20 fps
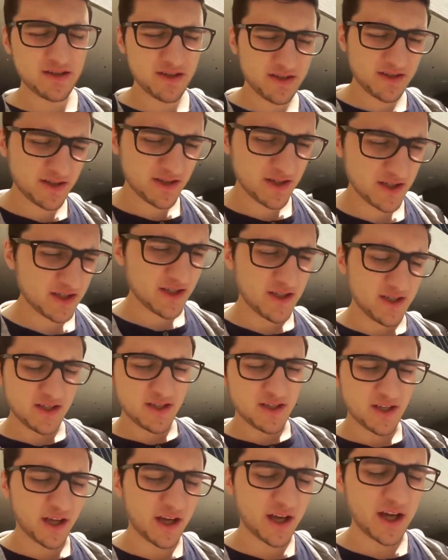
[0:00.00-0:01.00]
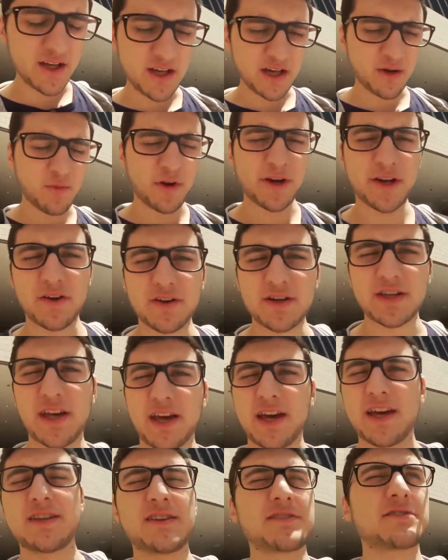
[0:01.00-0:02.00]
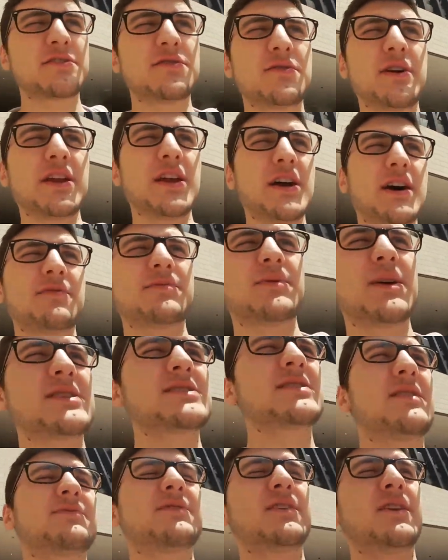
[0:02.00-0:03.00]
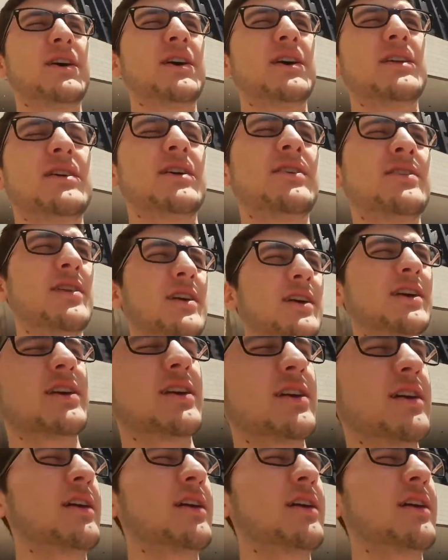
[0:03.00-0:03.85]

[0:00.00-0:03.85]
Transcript: I had like one hundred K, didn't do any updates after that, I think.